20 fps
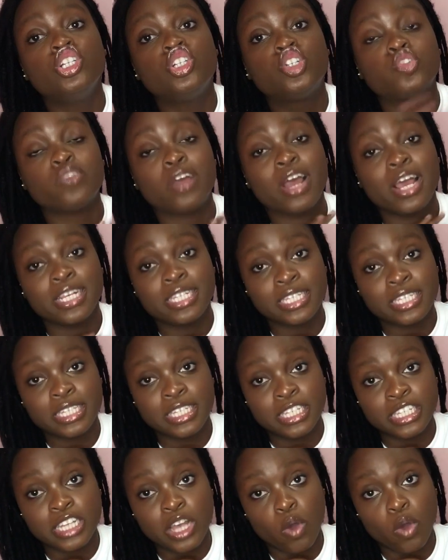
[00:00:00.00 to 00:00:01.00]
dress
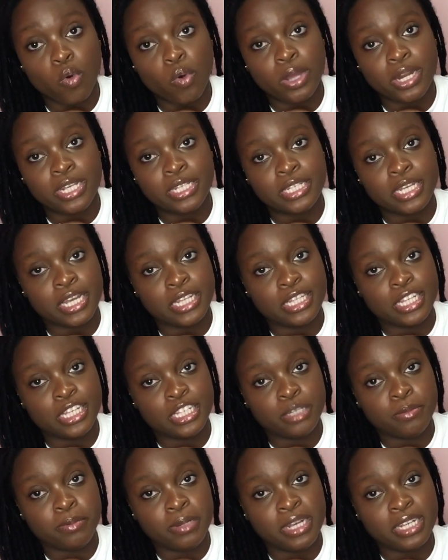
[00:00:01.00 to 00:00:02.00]
or anything in this
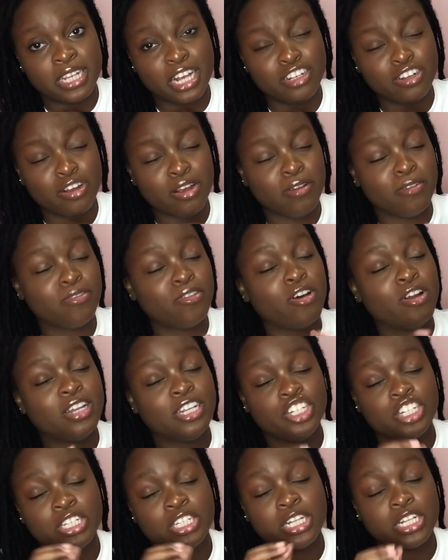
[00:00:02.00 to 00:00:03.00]
place I saw if all the
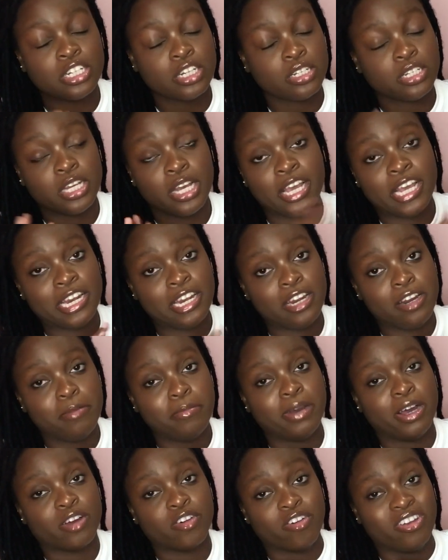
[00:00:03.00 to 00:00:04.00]
chitter chatter you hear in the
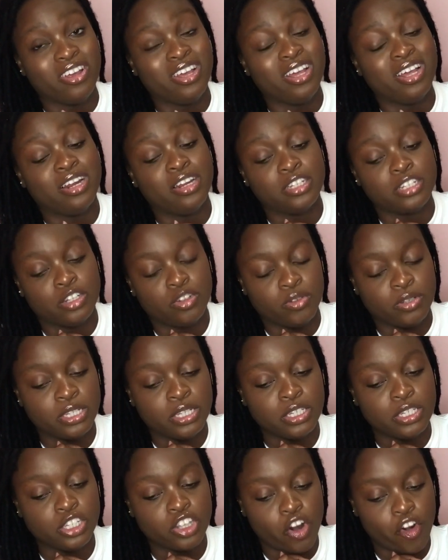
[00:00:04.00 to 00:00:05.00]
background you hear a lot of noise
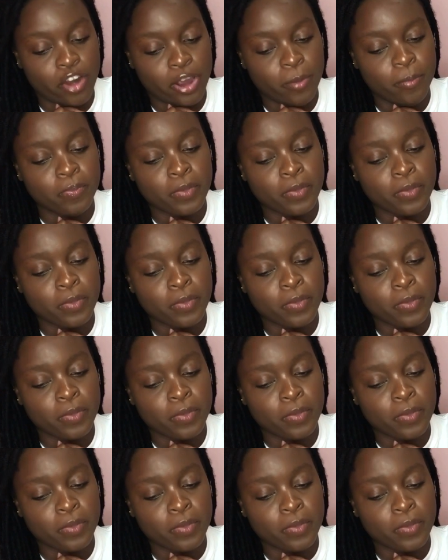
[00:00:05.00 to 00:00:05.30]
sorry